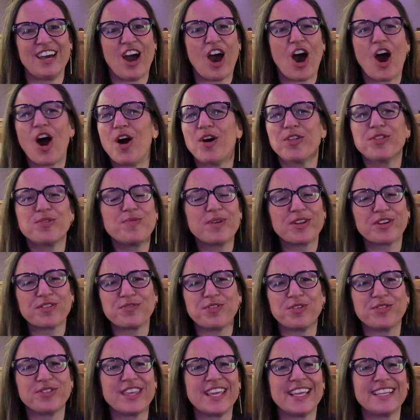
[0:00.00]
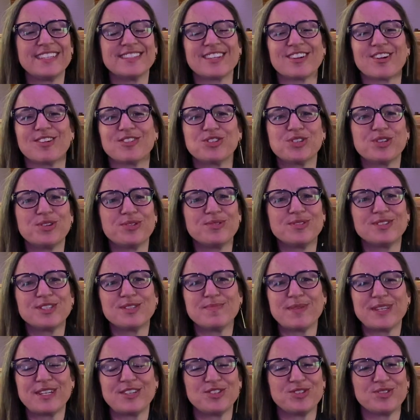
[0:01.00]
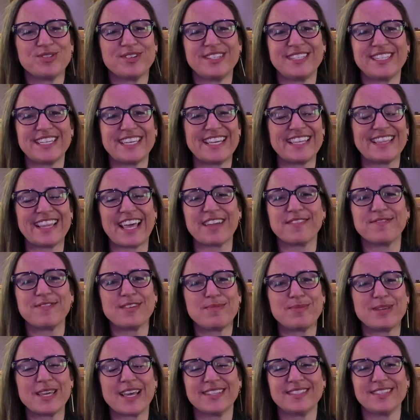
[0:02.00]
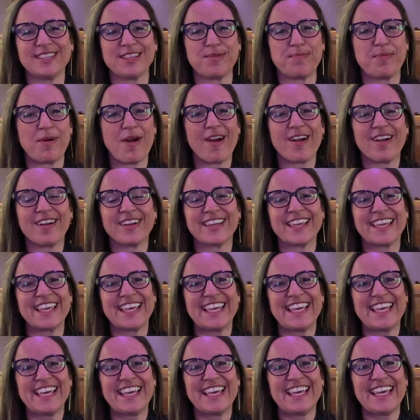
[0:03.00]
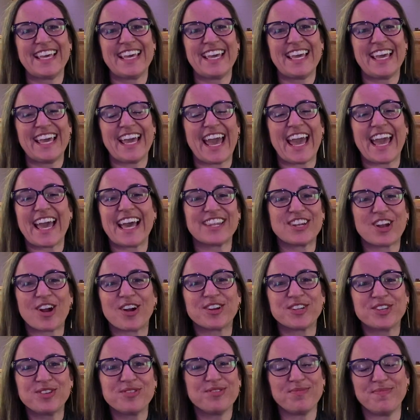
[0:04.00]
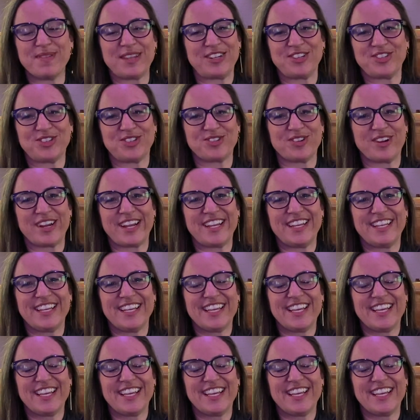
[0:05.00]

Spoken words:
All the wonderful things that our children's ministry did, like VBS in the park, and our youth ministry.